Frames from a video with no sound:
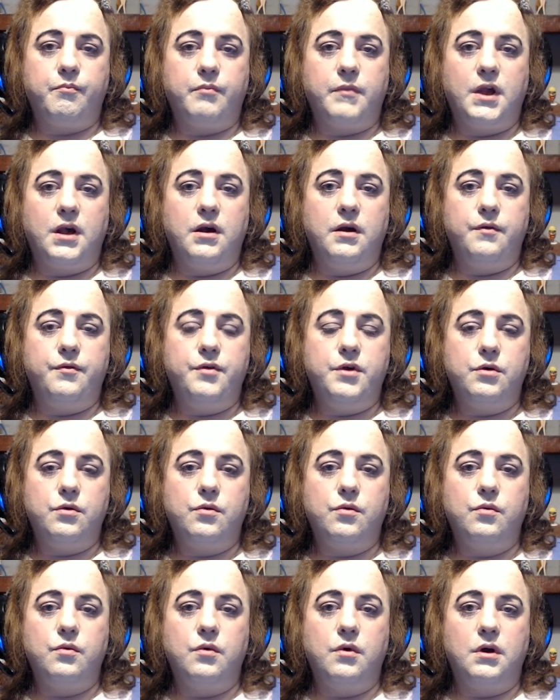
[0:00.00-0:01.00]
if
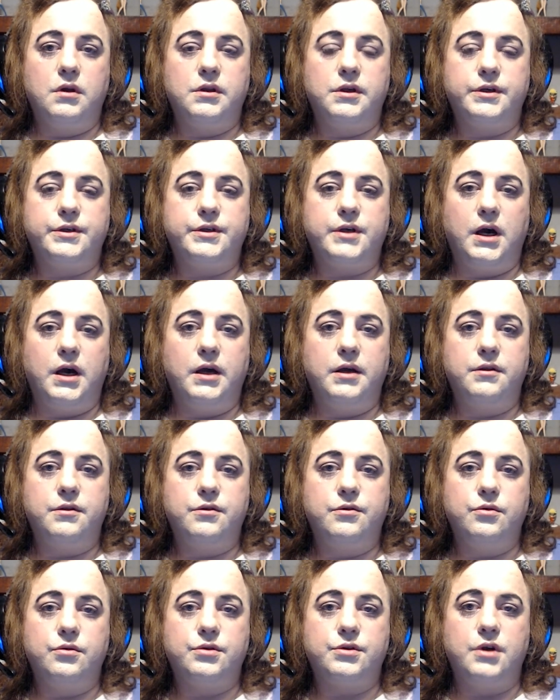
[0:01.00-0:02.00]
you decide
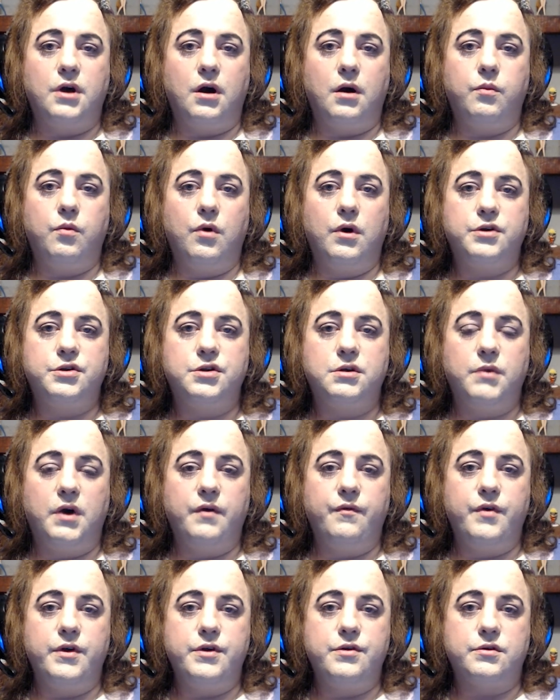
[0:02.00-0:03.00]
to stop watching my
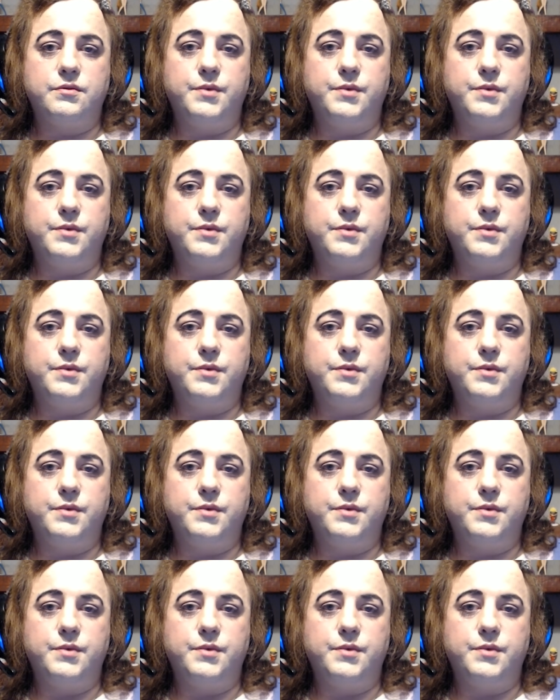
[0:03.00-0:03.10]
videos